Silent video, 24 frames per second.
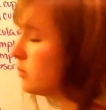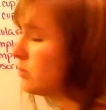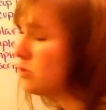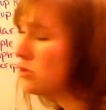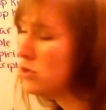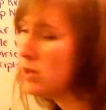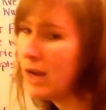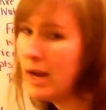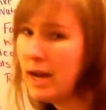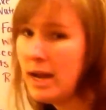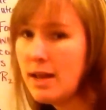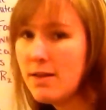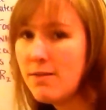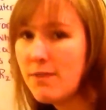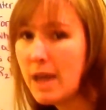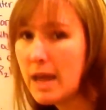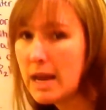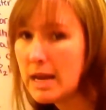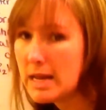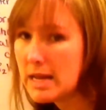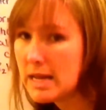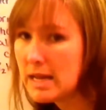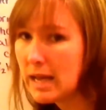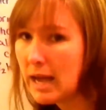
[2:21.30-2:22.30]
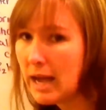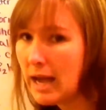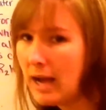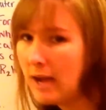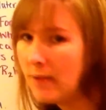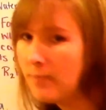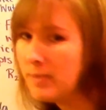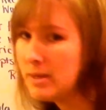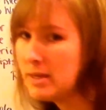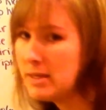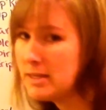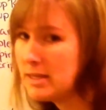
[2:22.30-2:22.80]
do not have any
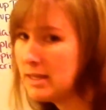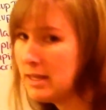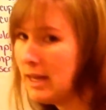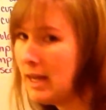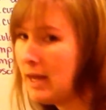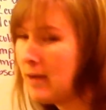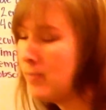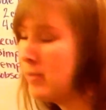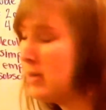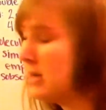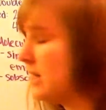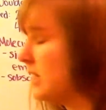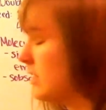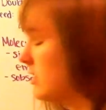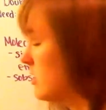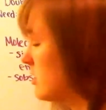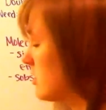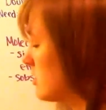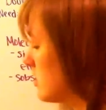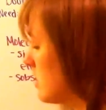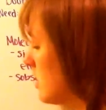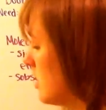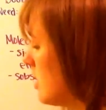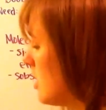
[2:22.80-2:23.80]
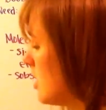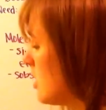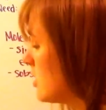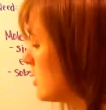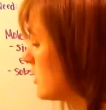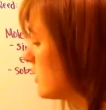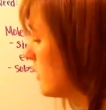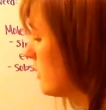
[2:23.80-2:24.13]
common denominators. So